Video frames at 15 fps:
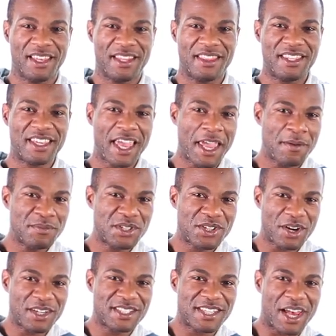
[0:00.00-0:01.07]
The game
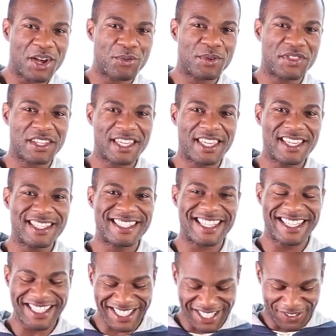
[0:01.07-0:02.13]
starts out with the King's
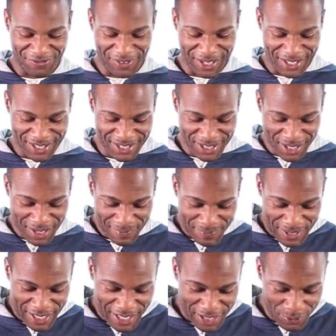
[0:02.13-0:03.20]
Indian defense
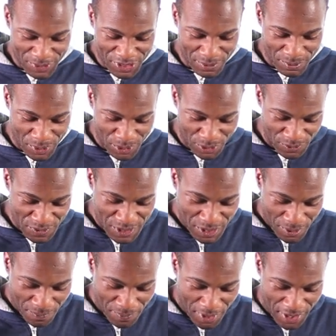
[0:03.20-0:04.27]
beginning with the moves
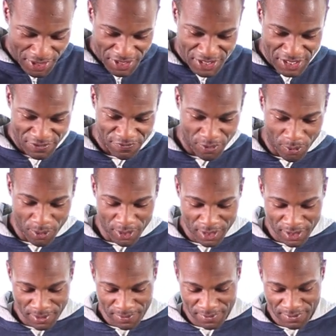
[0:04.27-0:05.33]
pawn to
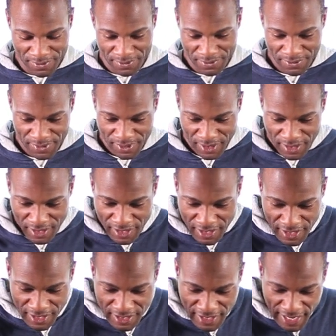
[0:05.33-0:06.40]
d4,
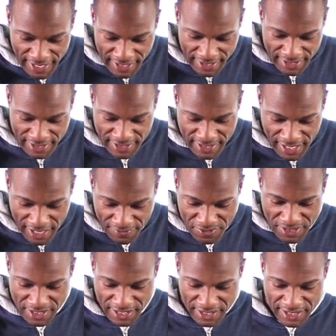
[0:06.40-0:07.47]
knight to
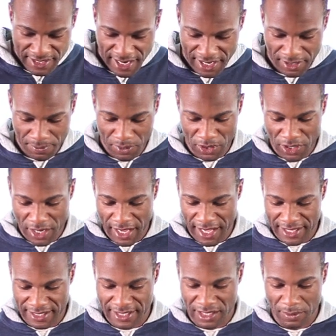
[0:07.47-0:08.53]
f6. Nakamura
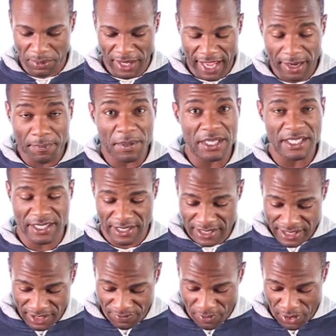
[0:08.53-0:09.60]
has the black pieces,
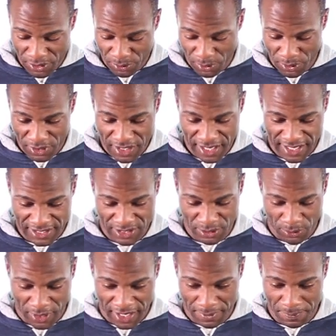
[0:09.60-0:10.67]
Levon Aronian has the
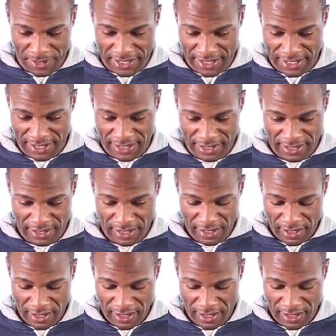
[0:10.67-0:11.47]
white pieces.